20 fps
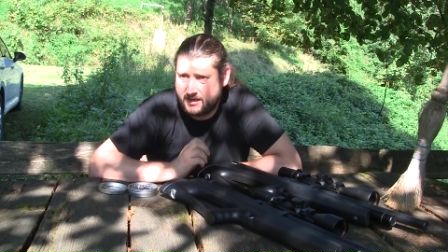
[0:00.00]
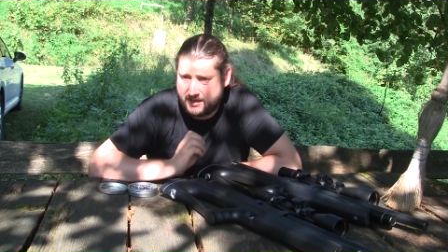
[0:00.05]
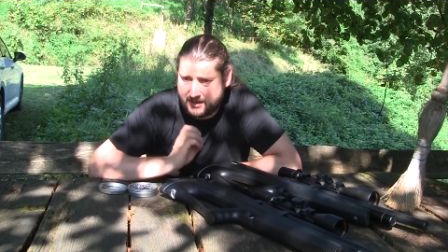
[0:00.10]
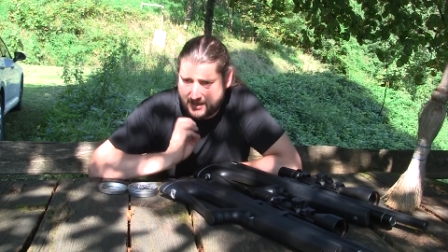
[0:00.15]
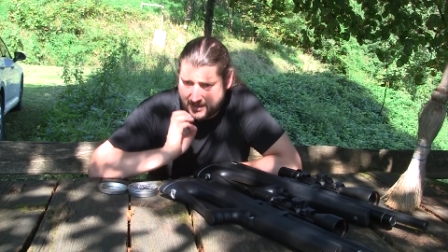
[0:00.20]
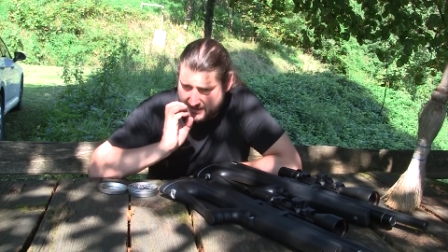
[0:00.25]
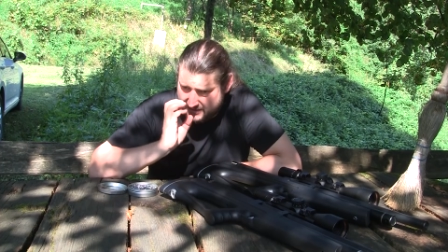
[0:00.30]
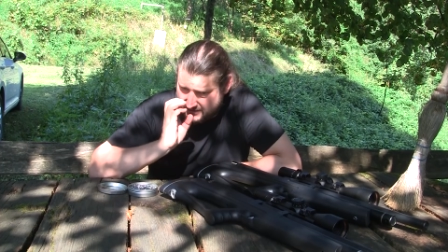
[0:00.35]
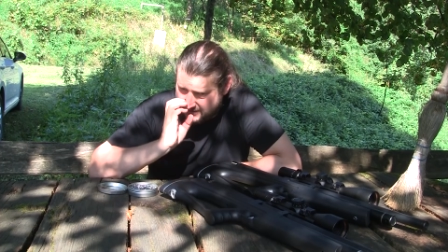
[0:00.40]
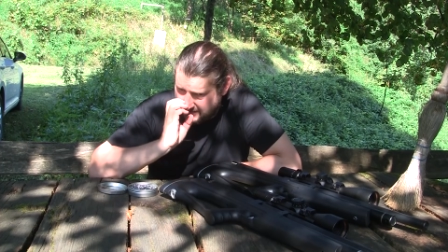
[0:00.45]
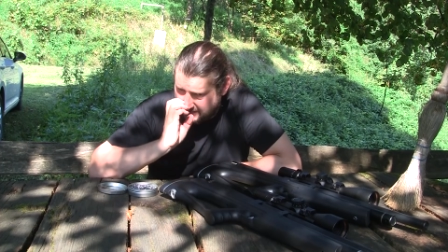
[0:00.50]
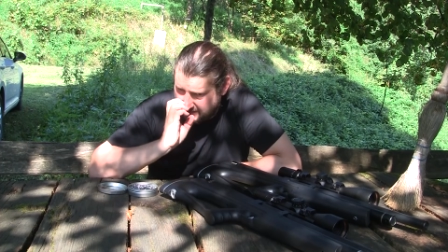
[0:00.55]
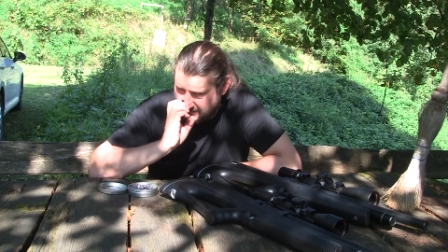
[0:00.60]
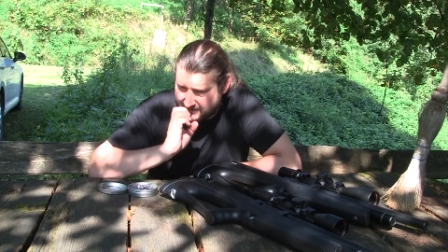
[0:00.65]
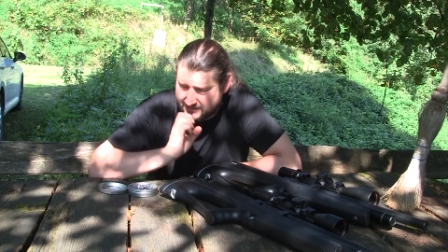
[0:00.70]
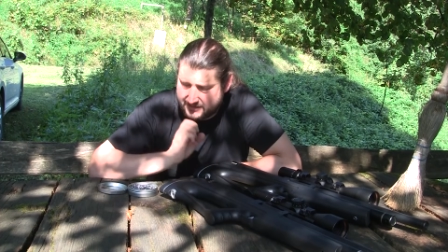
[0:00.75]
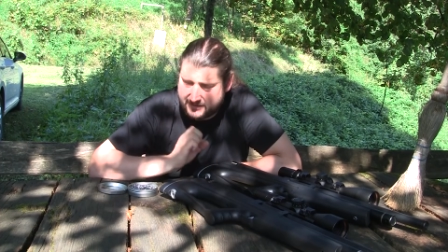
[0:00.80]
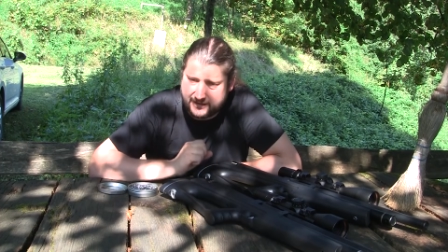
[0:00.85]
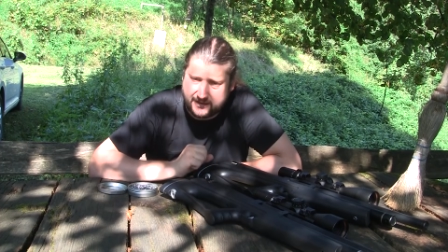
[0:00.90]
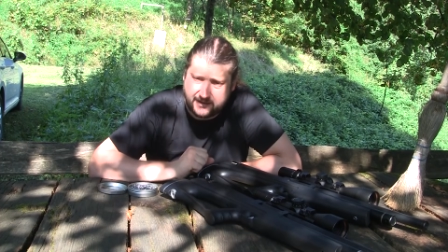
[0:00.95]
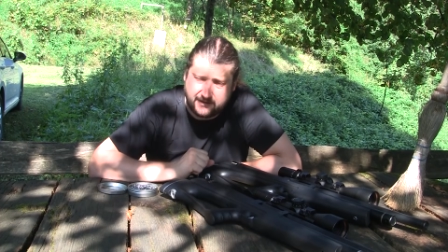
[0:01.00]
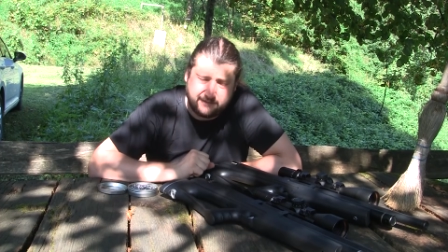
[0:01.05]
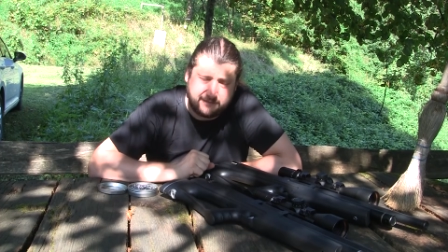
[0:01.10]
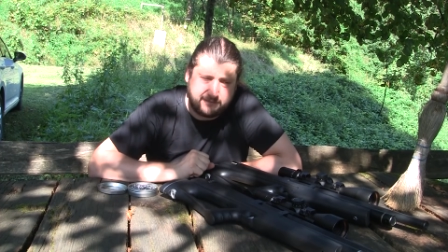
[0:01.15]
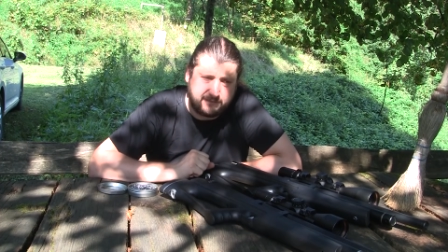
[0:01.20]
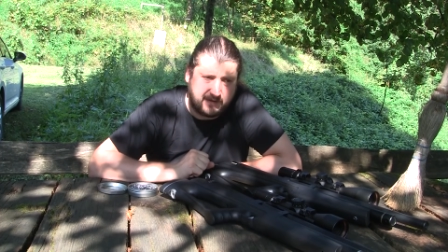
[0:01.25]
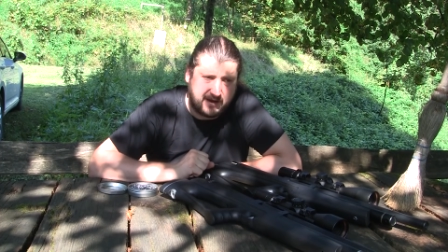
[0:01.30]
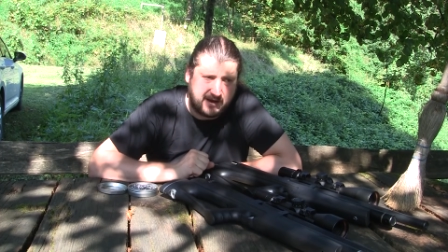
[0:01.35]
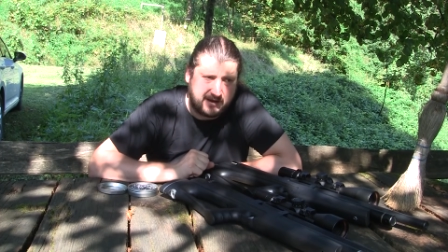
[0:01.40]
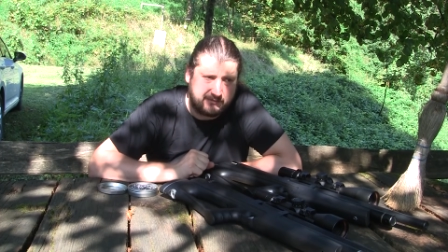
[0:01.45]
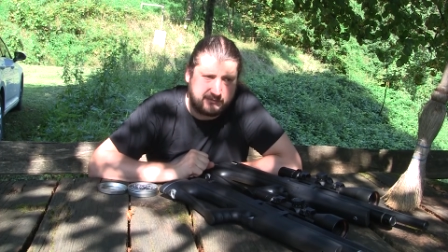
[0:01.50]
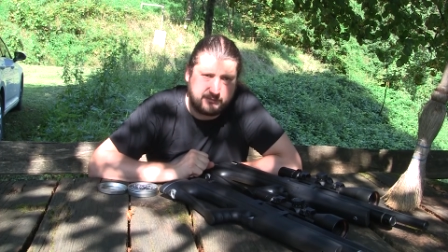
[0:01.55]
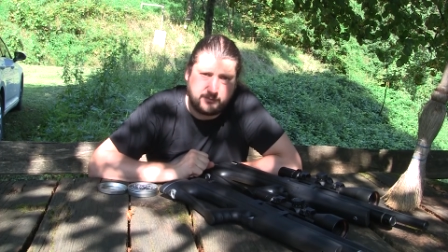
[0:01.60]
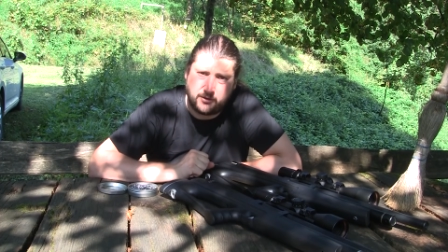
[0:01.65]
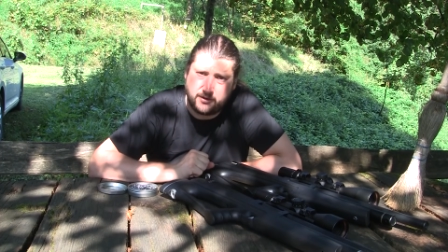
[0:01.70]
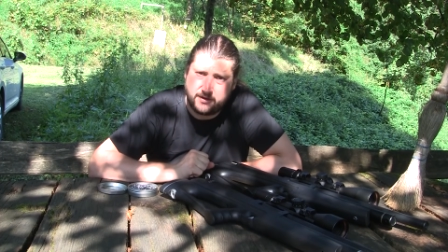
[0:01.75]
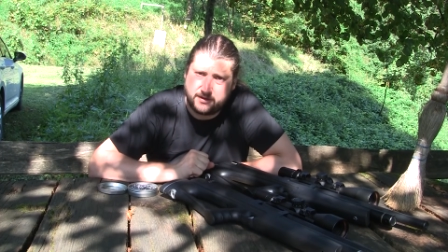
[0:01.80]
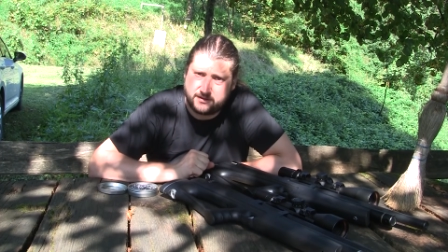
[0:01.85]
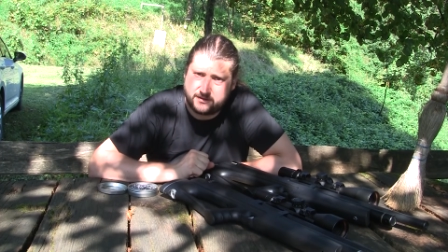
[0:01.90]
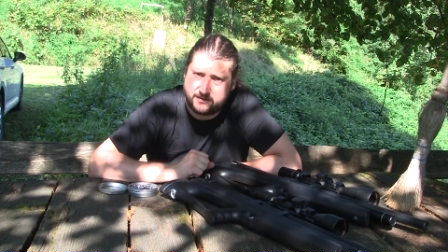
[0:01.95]
and that is the
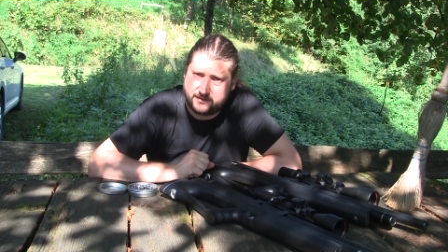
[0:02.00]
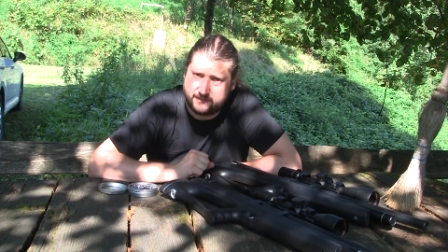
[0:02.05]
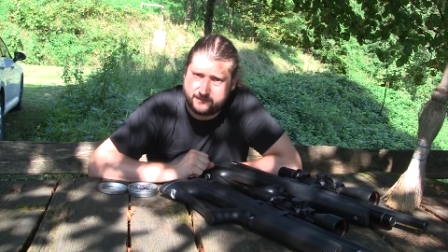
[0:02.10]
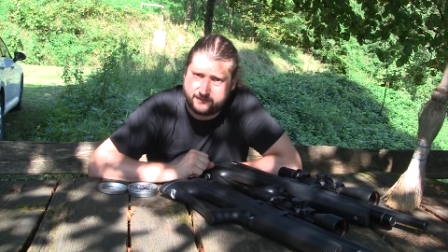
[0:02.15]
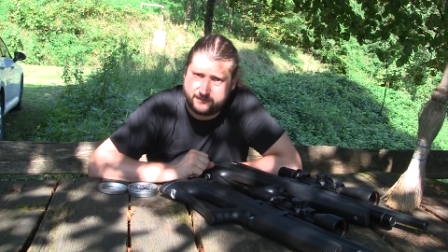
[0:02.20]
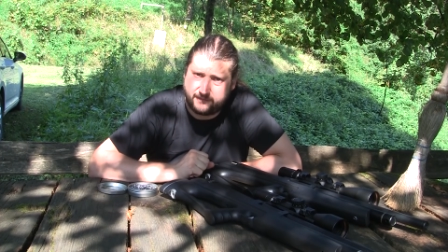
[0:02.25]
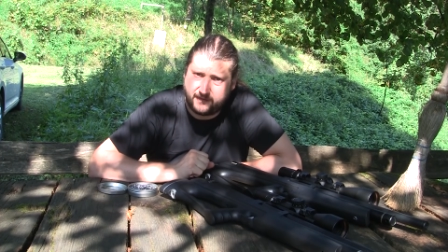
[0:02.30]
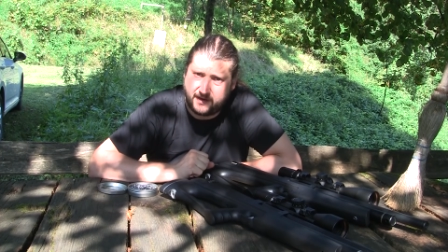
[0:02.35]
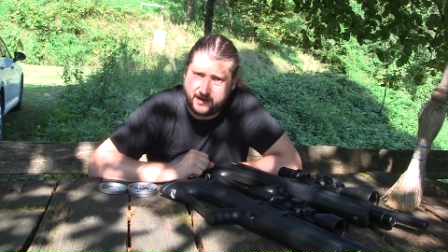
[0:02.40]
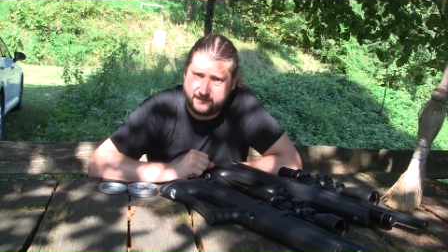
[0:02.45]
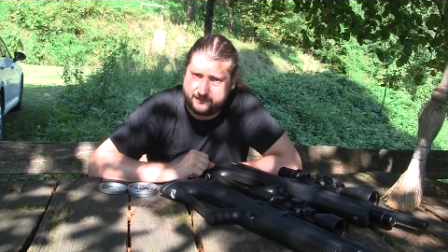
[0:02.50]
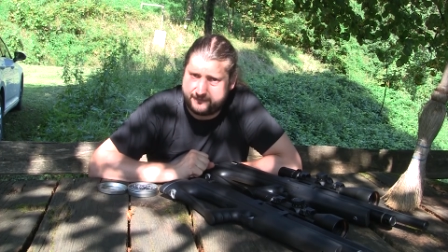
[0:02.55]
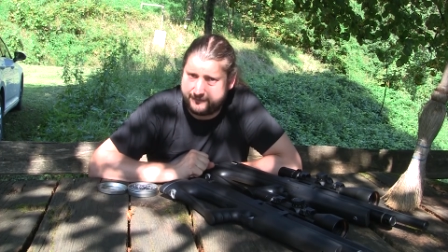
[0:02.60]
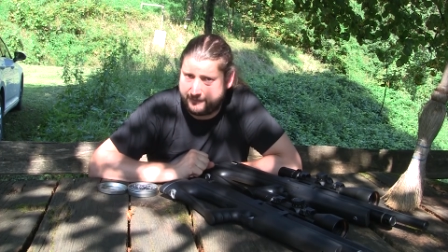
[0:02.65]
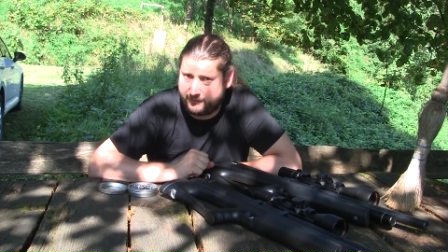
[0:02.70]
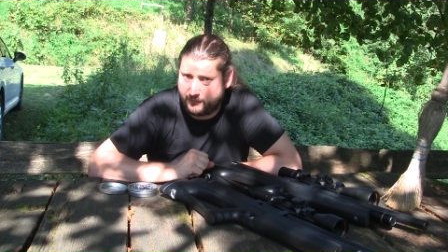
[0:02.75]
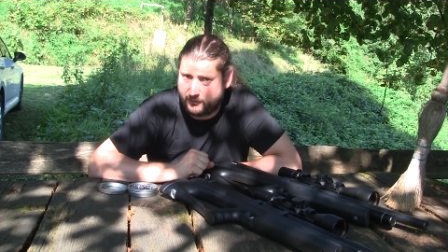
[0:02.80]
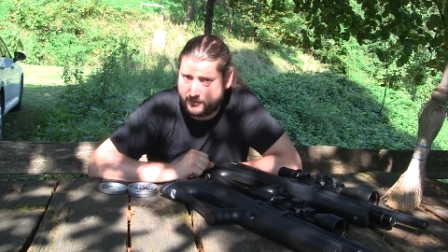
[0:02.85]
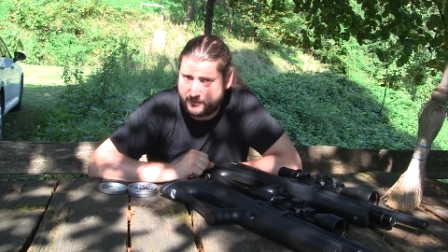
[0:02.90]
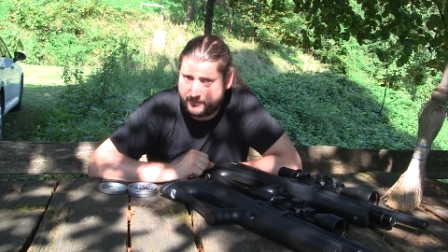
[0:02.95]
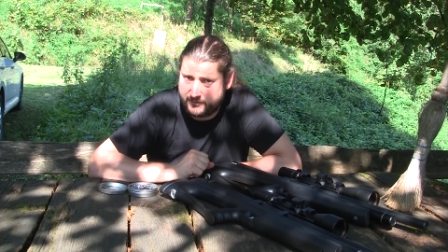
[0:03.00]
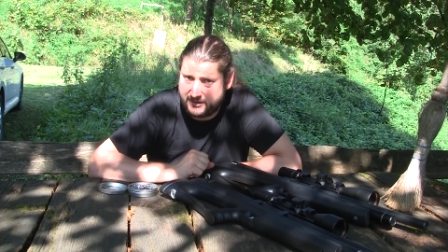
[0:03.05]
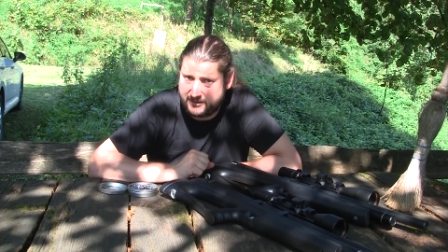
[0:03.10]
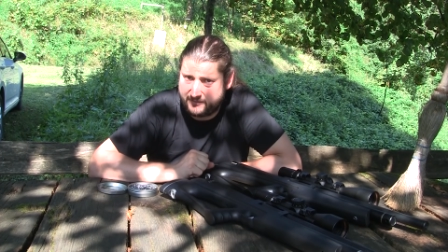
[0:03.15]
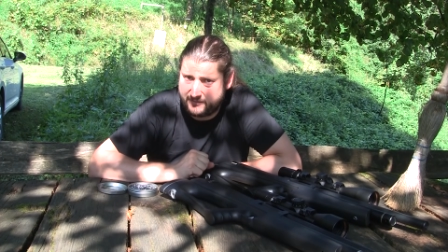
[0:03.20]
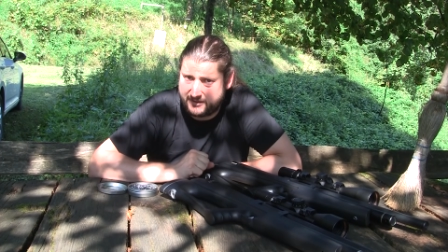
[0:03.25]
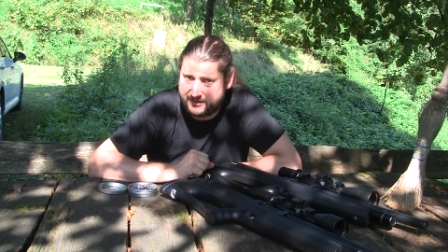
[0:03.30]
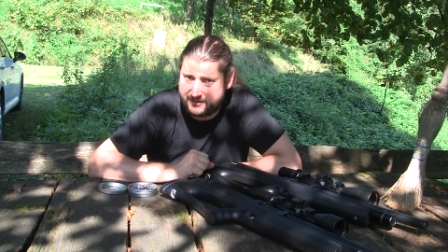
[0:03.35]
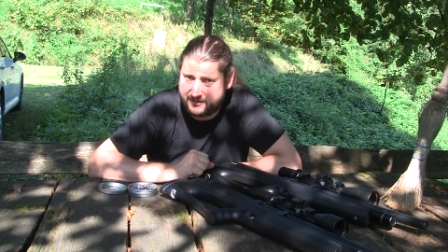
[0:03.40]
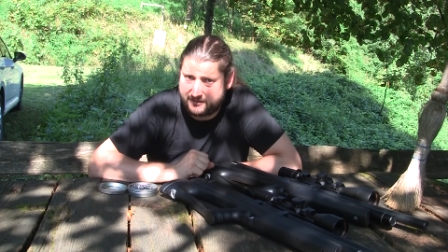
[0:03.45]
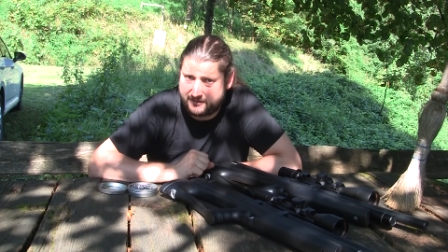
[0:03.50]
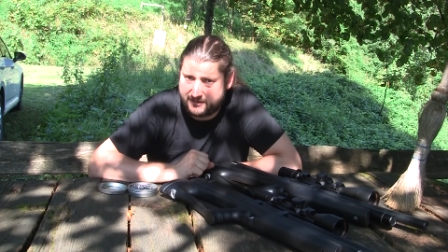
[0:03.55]
5.54 millimeter